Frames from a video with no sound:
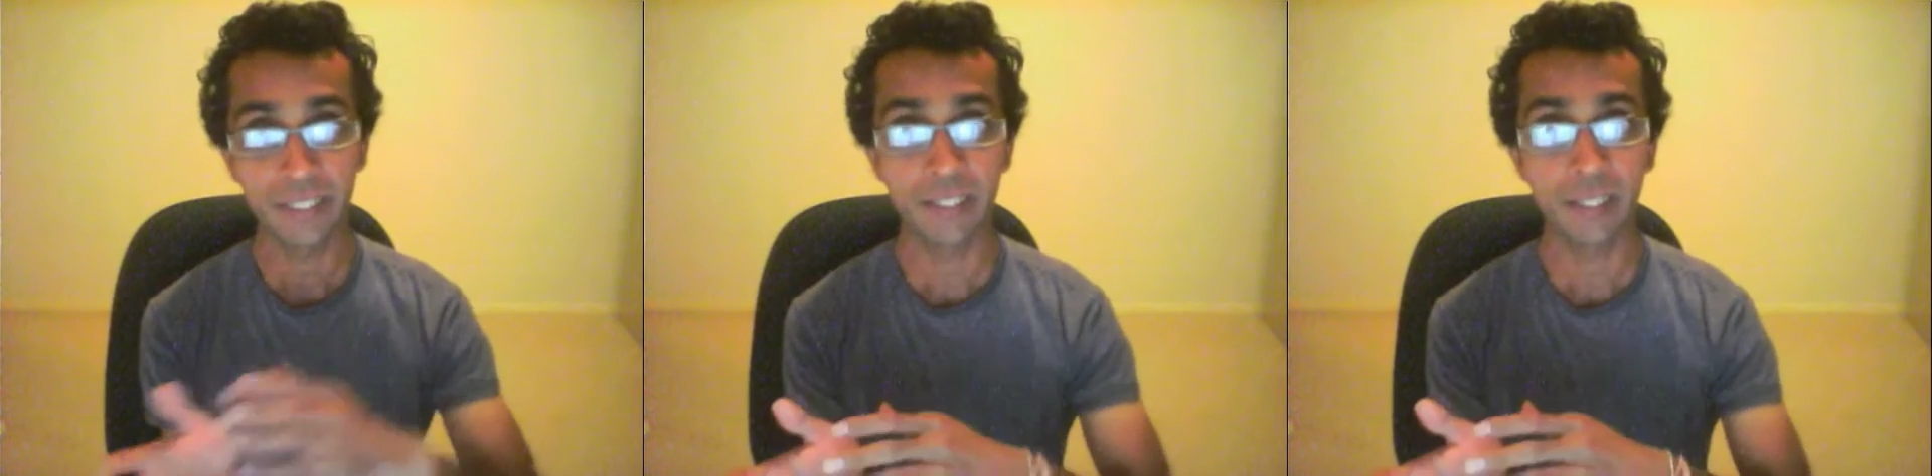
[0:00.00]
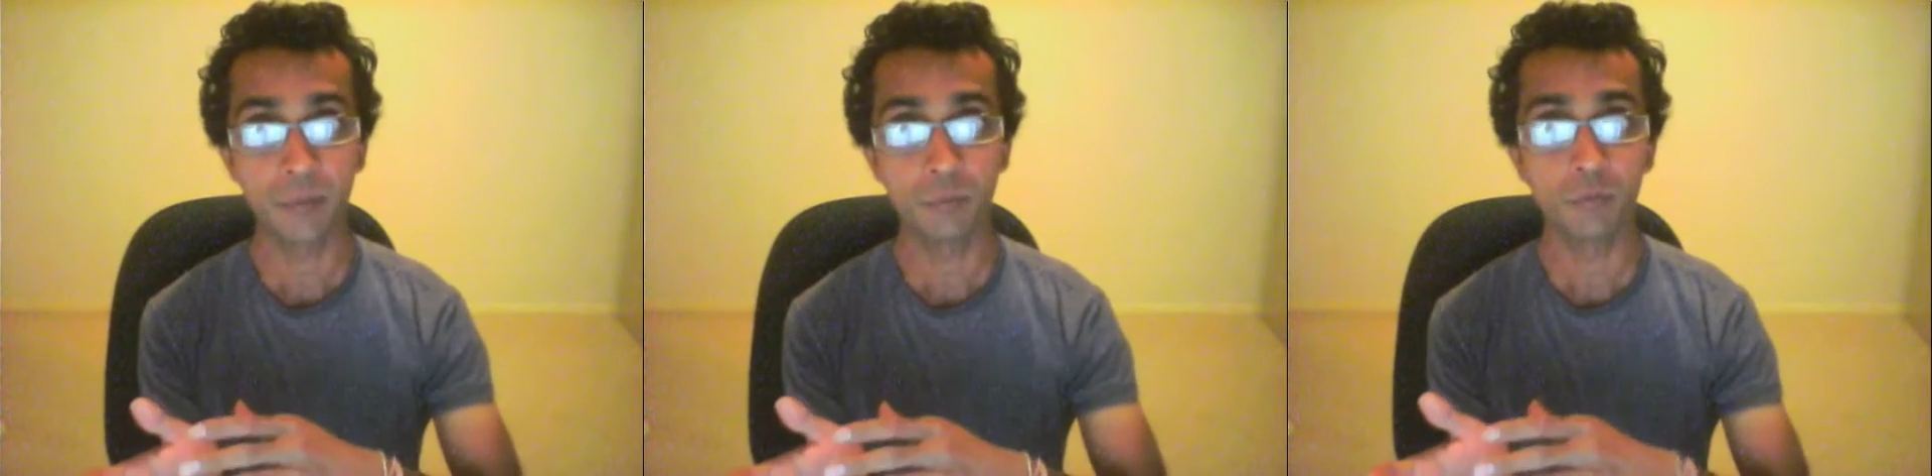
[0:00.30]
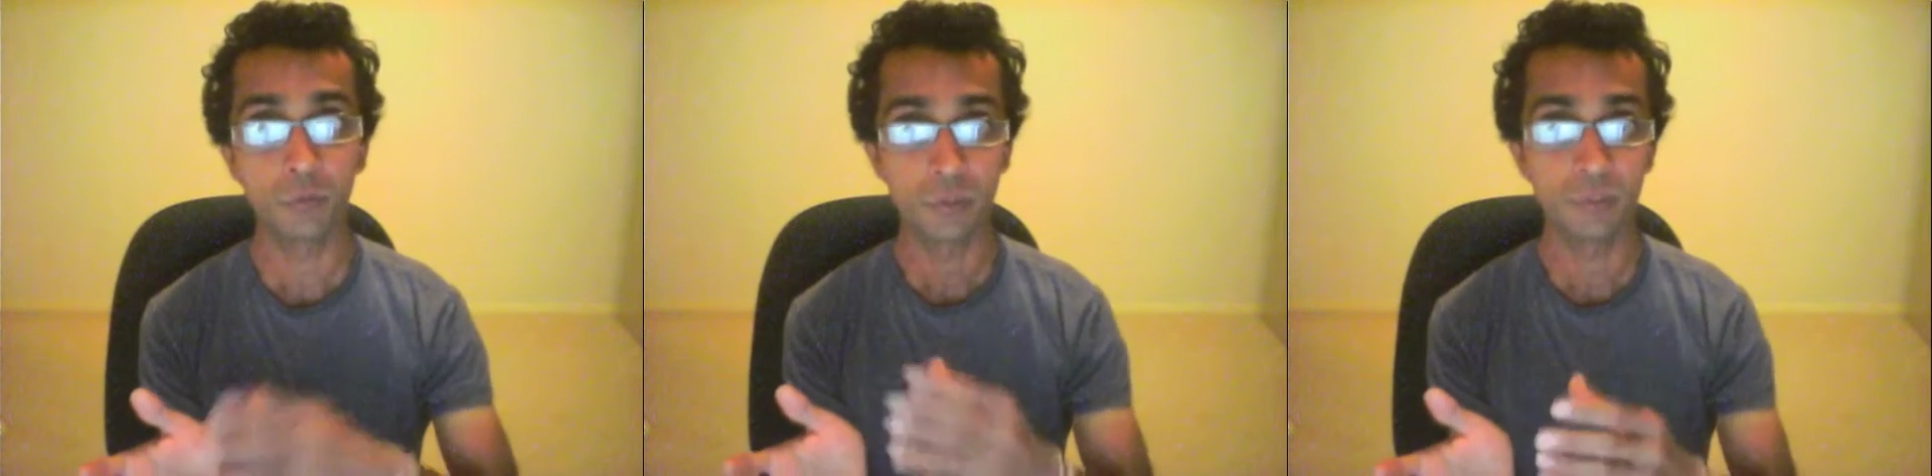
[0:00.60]
income
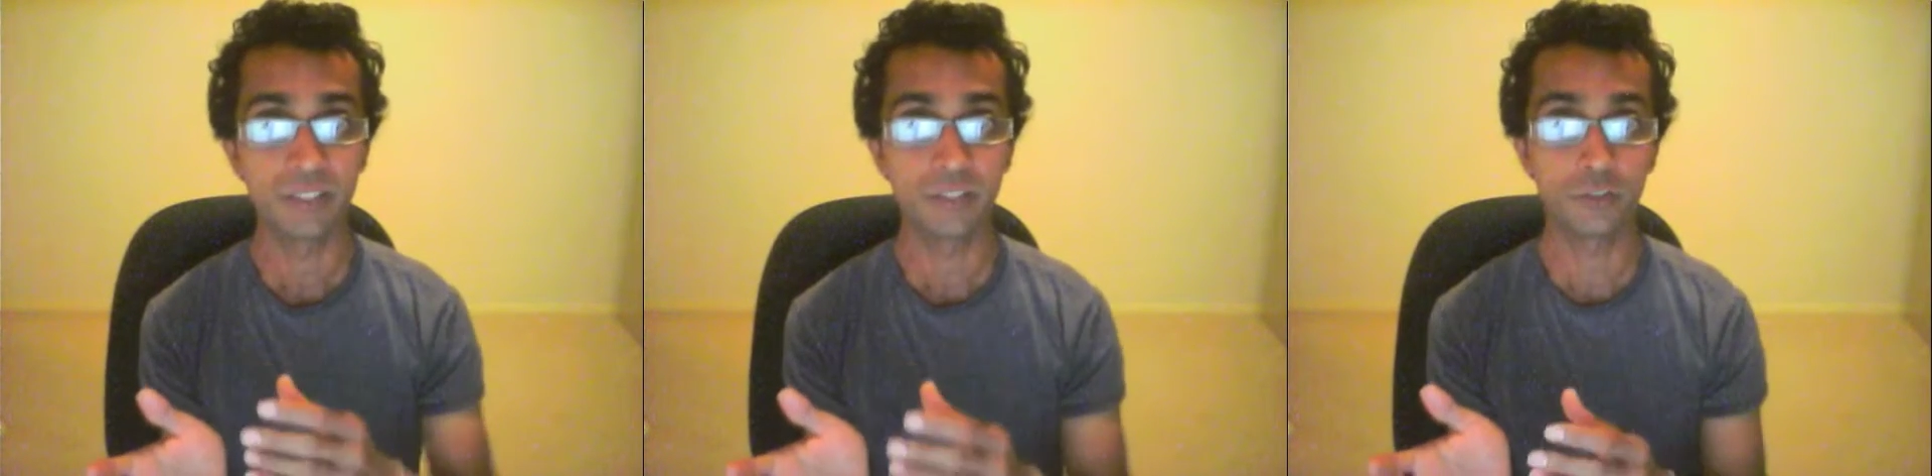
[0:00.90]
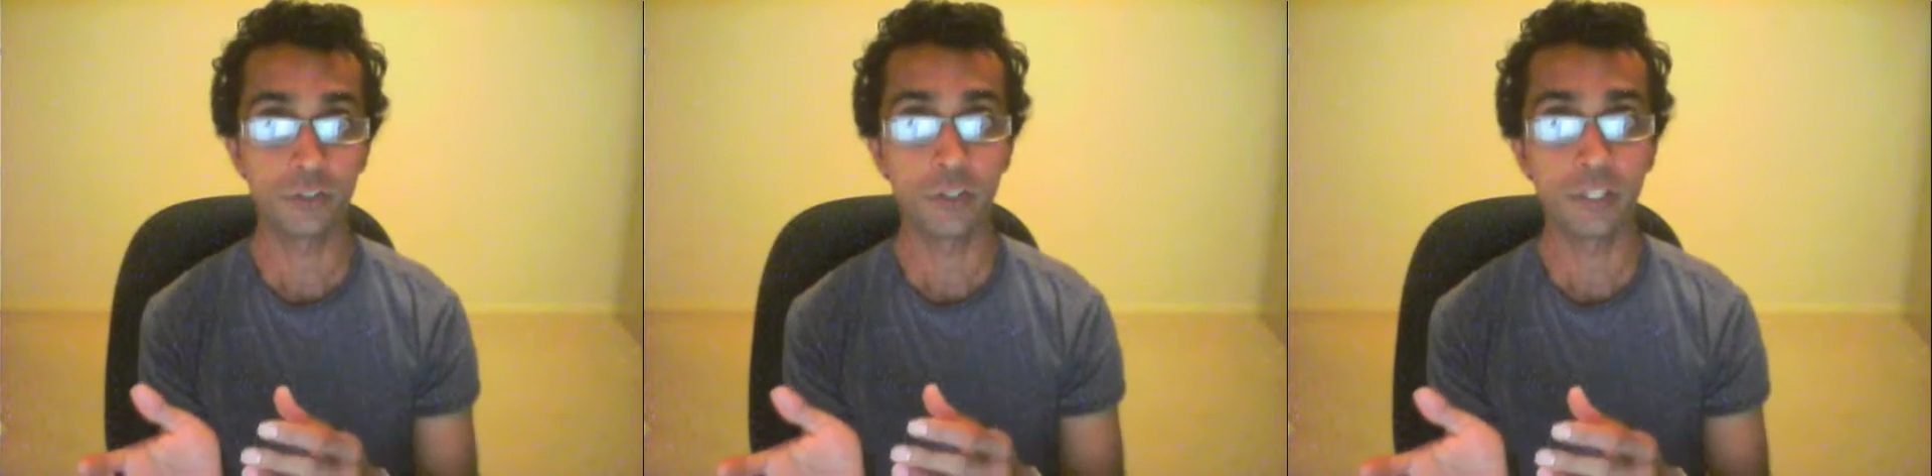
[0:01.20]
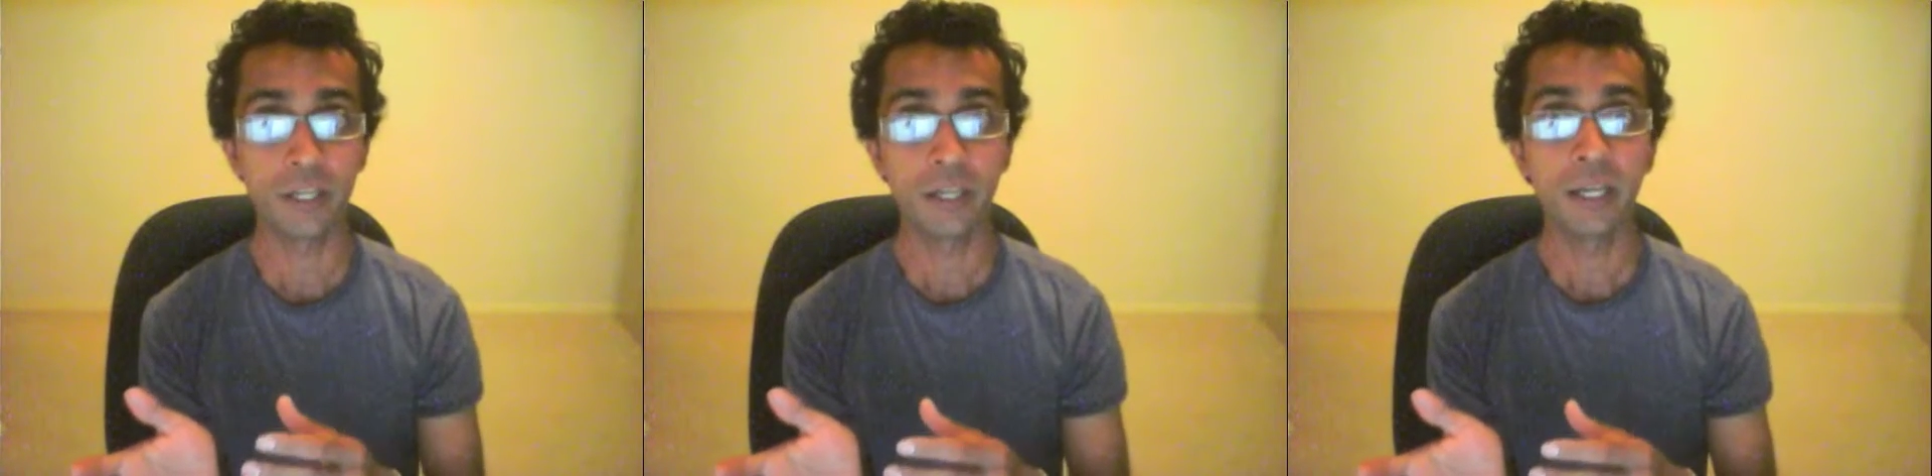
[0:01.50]
for the business
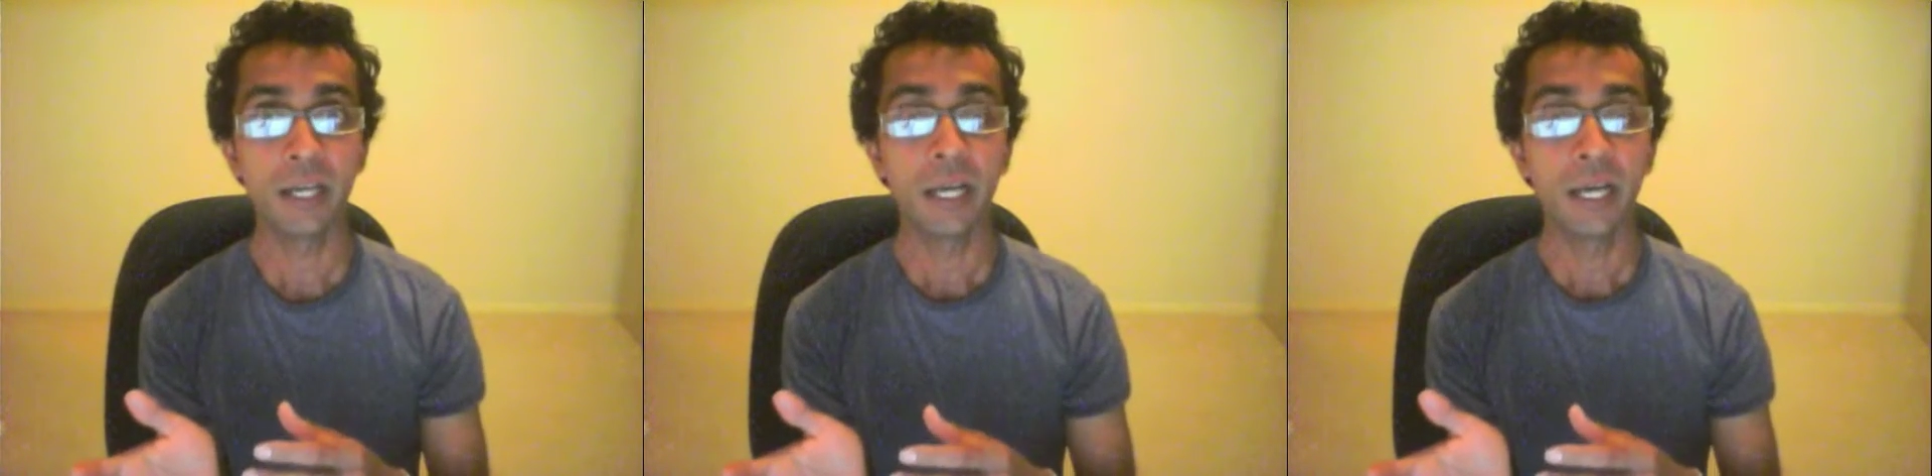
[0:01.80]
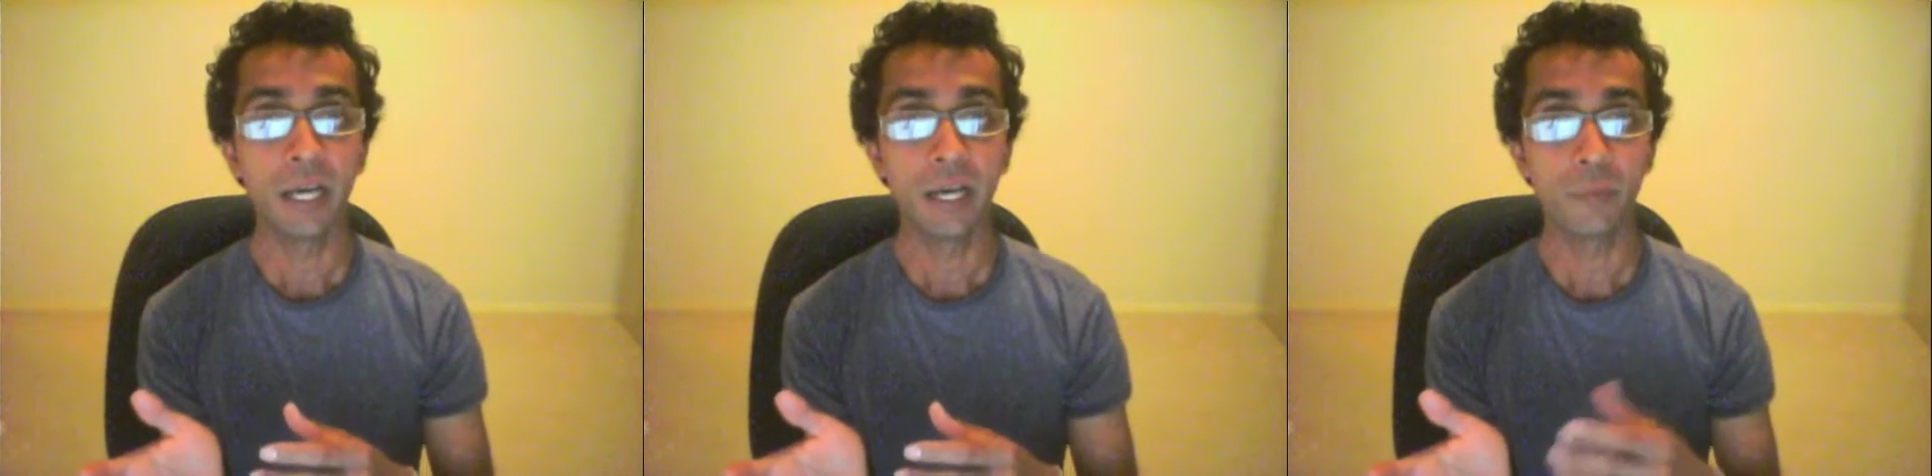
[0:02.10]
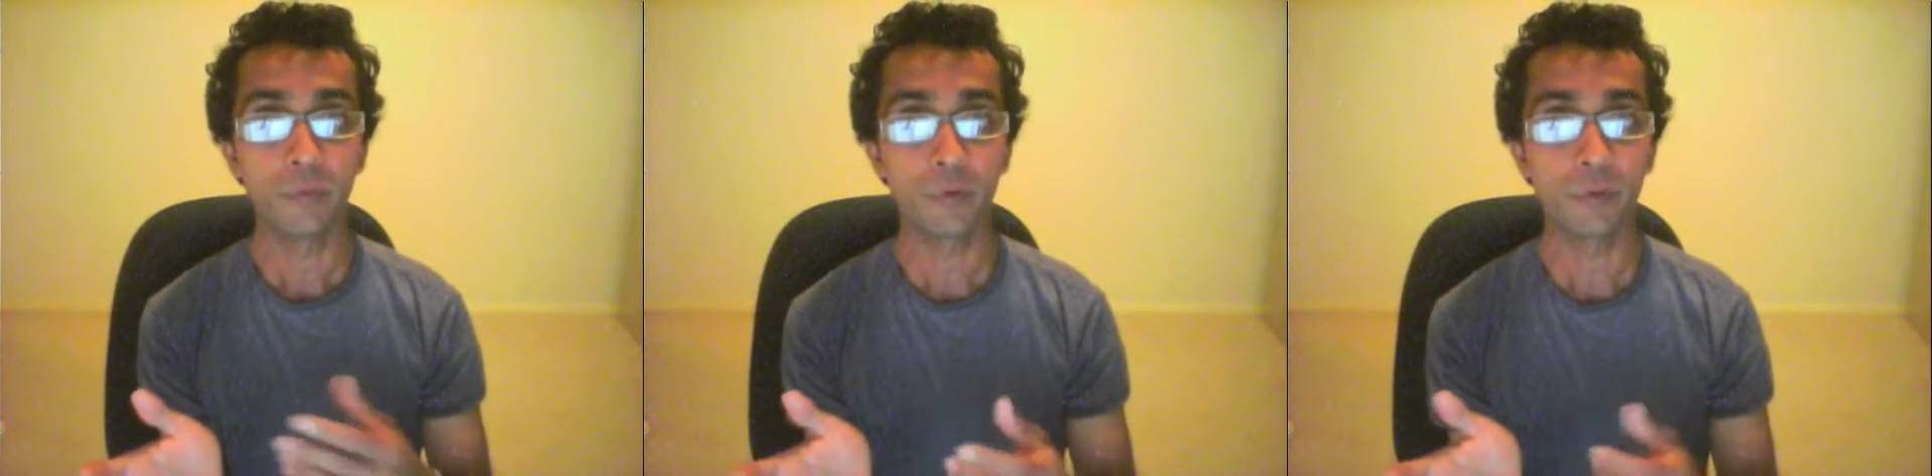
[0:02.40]
owner
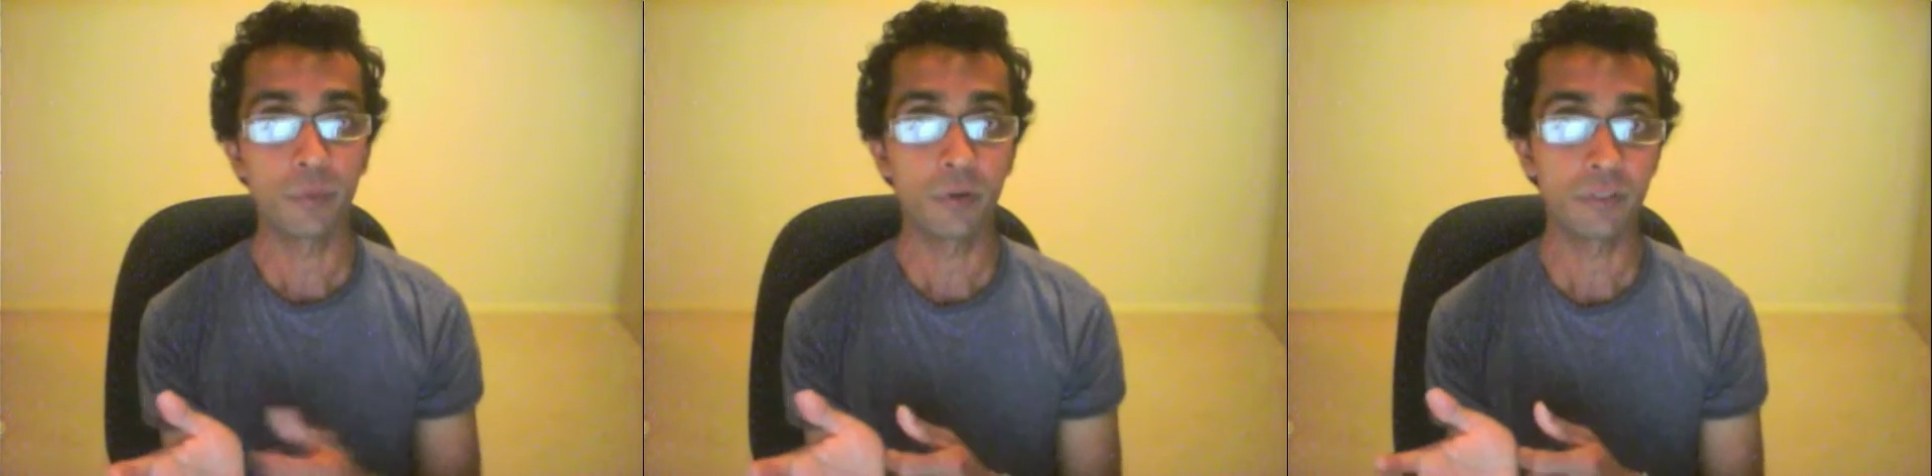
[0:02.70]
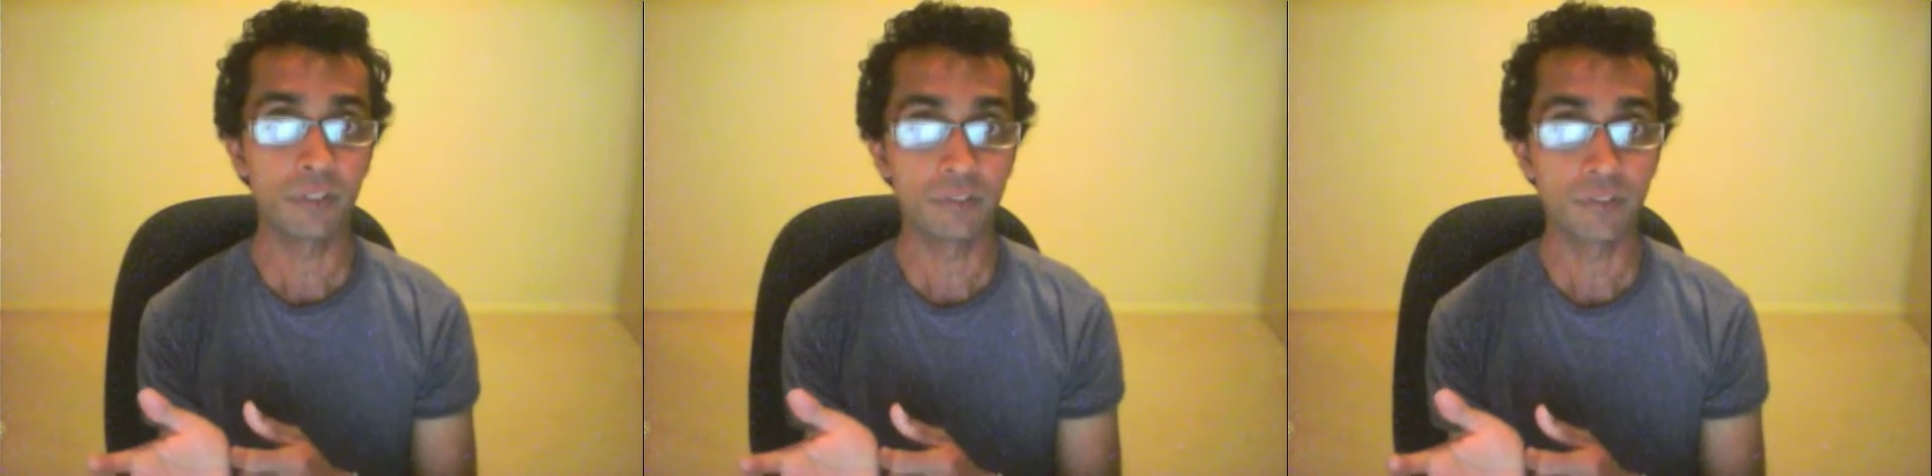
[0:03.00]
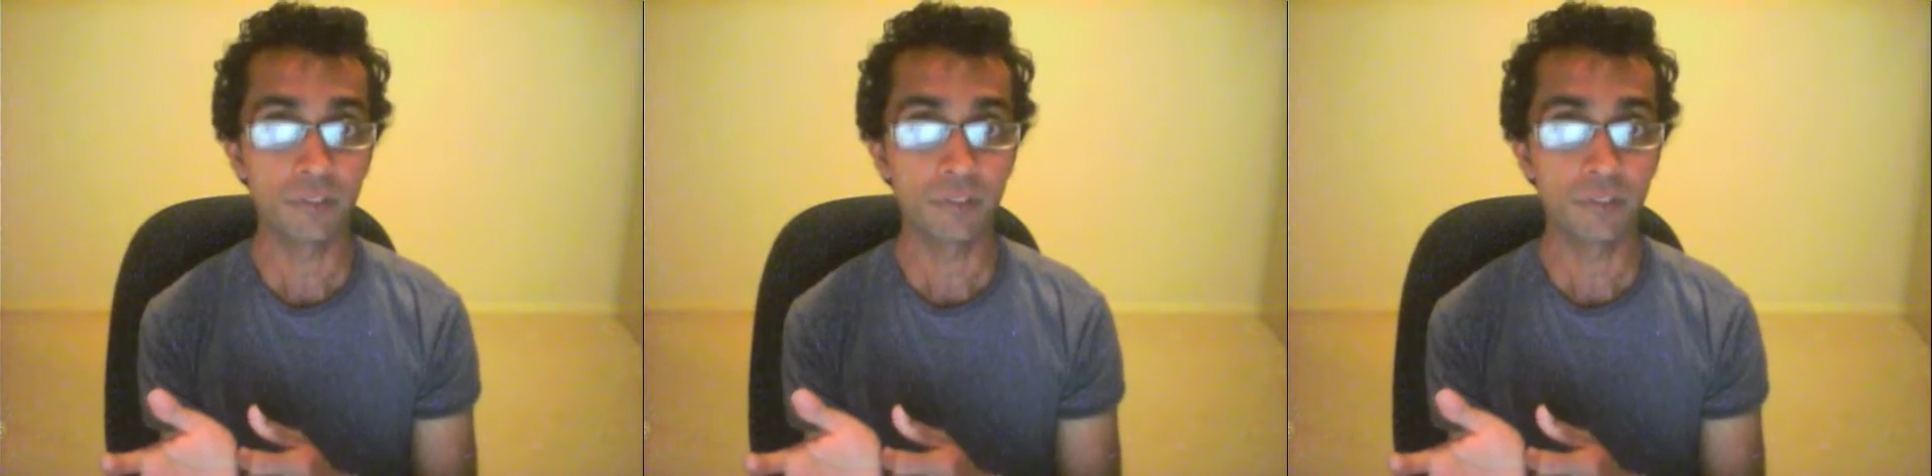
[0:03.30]
through the profits.